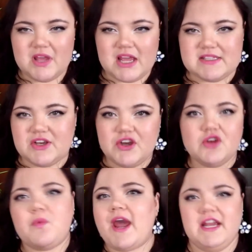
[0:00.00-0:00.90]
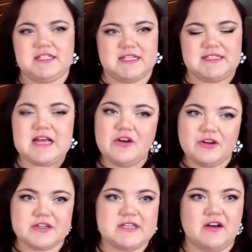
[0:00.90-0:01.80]
it's a good way to sell
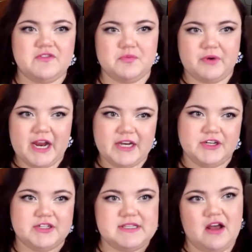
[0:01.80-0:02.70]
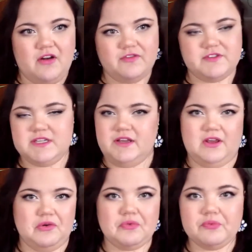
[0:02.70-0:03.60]
yourself, to brand yourself,
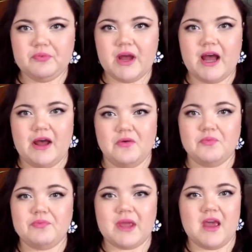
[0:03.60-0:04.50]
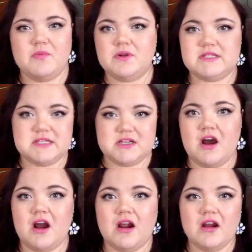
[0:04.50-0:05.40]
to um, be able to
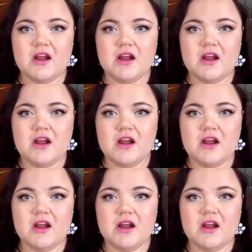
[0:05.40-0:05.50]
talk